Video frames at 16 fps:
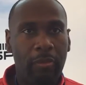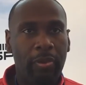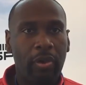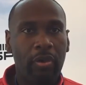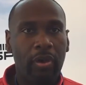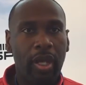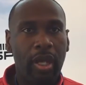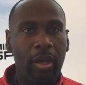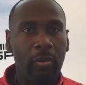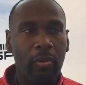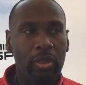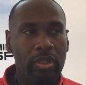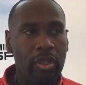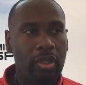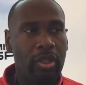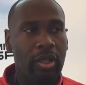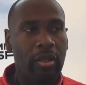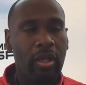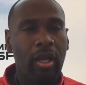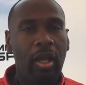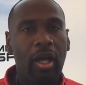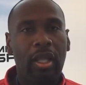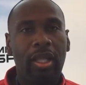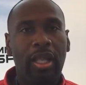program was going
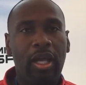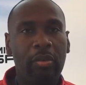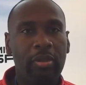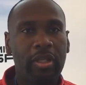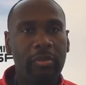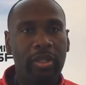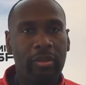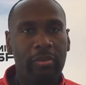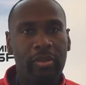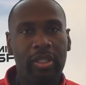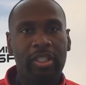to allow me to be able to